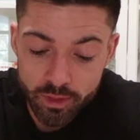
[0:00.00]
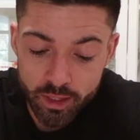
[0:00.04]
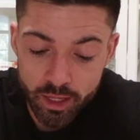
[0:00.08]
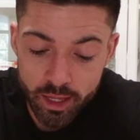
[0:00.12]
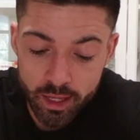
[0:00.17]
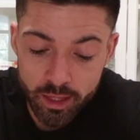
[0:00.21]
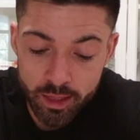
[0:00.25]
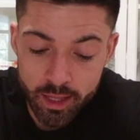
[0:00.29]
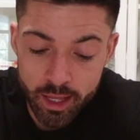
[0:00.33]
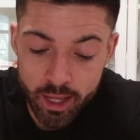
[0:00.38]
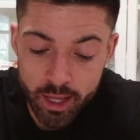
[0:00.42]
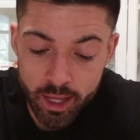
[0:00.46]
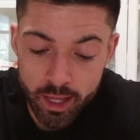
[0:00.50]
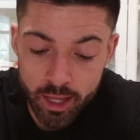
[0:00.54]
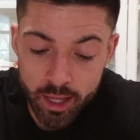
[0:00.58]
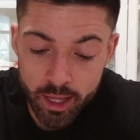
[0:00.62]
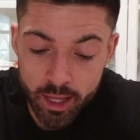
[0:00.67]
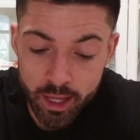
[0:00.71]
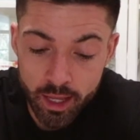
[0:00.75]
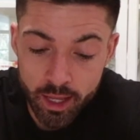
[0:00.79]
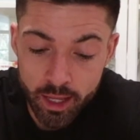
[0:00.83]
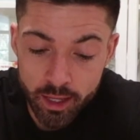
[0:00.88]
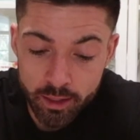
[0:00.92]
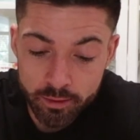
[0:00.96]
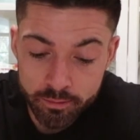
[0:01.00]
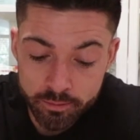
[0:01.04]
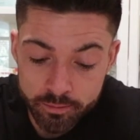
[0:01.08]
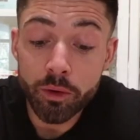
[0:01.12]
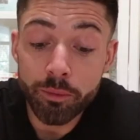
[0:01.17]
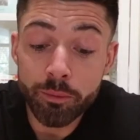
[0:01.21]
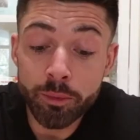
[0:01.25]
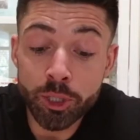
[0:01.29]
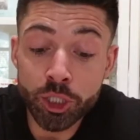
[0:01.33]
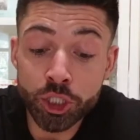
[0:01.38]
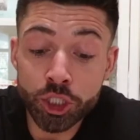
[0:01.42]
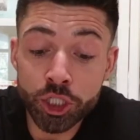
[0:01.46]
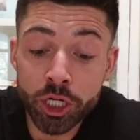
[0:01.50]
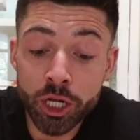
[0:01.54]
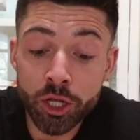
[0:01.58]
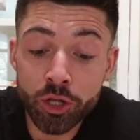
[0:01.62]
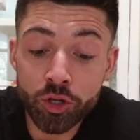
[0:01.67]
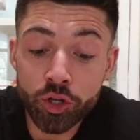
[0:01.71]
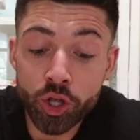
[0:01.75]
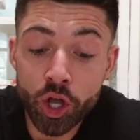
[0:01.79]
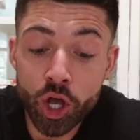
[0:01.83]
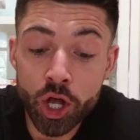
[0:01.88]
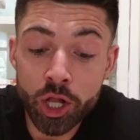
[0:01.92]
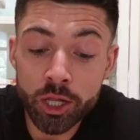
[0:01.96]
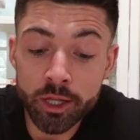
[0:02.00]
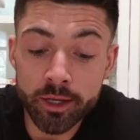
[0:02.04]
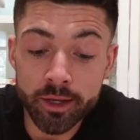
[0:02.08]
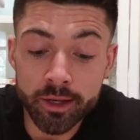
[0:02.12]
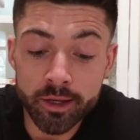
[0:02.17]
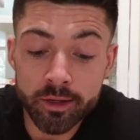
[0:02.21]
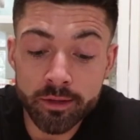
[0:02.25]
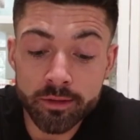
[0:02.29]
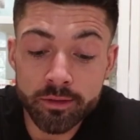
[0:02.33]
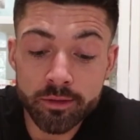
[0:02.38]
And then Michelle Dolly.